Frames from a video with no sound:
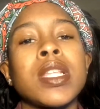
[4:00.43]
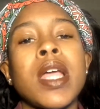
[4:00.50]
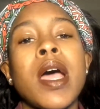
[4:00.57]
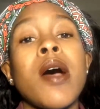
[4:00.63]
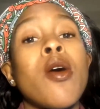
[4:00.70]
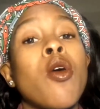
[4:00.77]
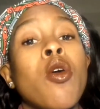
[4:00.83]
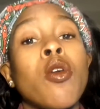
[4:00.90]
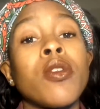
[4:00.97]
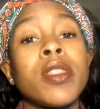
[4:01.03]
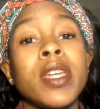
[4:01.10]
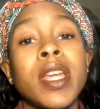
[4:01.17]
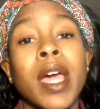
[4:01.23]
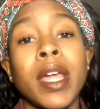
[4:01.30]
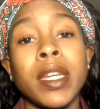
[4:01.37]
not all
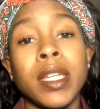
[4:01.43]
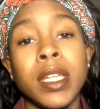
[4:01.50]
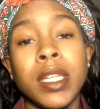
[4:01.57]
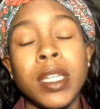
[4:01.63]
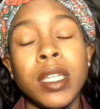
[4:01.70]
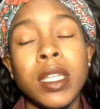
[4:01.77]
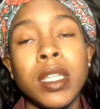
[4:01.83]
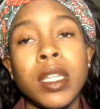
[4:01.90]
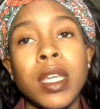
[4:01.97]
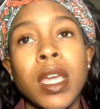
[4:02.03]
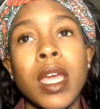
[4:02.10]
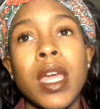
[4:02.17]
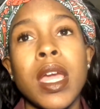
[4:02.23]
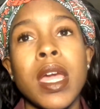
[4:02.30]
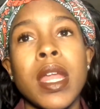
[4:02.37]
that I need,
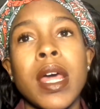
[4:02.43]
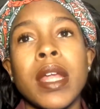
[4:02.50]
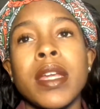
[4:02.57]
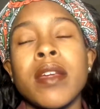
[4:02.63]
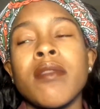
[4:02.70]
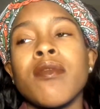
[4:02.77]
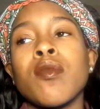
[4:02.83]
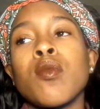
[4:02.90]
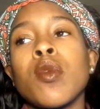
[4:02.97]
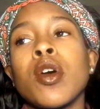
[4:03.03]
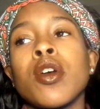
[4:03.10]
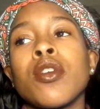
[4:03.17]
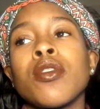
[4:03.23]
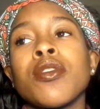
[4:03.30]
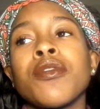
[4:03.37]
and I never
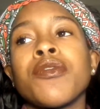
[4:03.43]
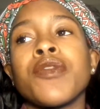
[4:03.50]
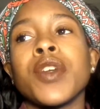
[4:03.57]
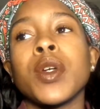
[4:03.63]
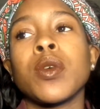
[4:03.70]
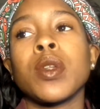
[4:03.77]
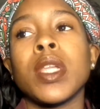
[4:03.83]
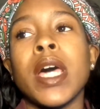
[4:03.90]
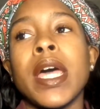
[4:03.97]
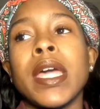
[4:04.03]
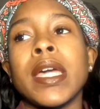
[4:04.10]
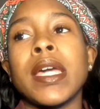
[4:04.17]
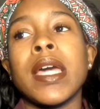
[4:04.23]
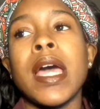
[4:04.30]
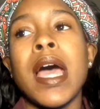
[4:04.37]
want her to feel
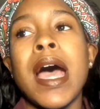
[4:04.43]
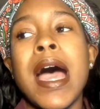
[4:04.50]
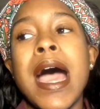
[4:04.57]
like